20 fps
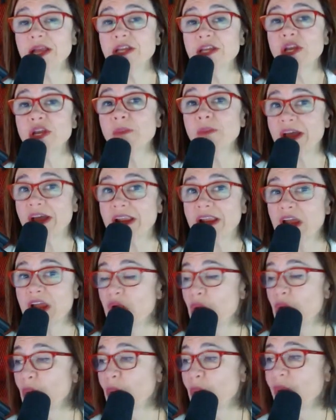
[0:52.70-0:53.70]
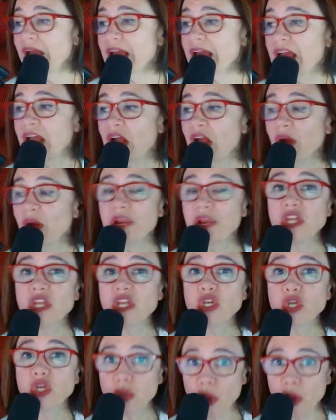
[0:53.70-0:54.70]
come on. Mm-hmm. We,
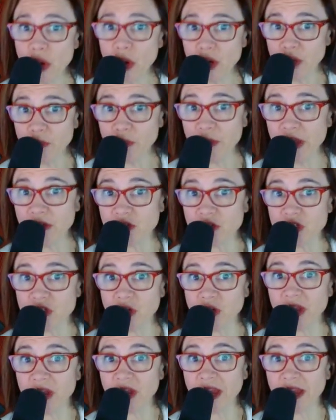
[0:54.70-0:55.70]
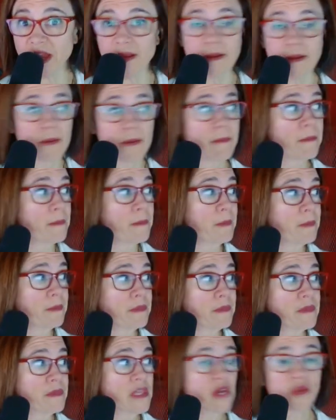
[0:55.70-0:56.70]
New York Post, okay?
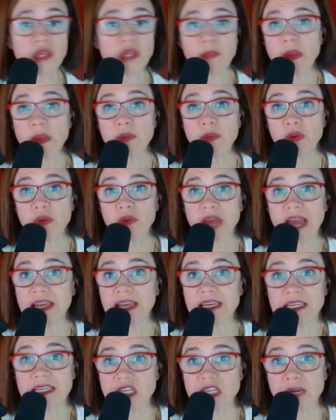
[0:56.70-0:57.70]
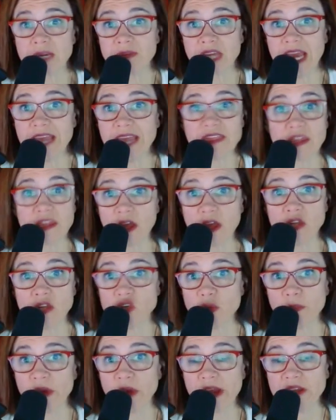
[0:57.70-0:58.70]
The only people who seem to get the
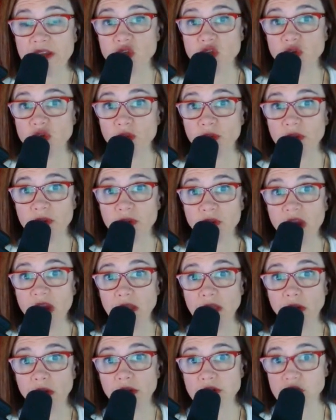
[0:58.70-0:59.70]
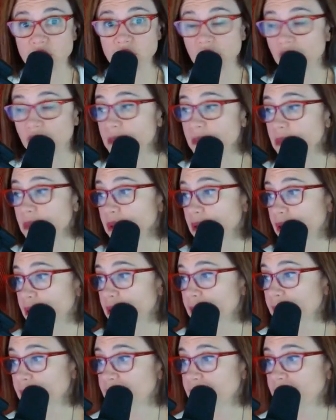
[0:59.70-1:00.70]
Hunter Biden story right long term,
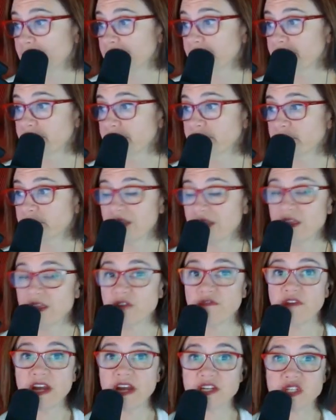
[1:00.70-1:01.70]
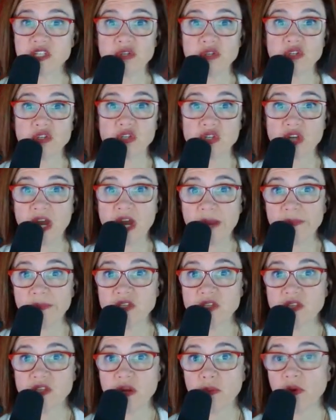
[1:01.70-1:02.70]
and then Fox News just
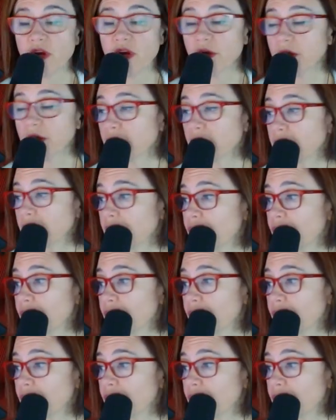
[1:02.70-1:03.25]
copies their work.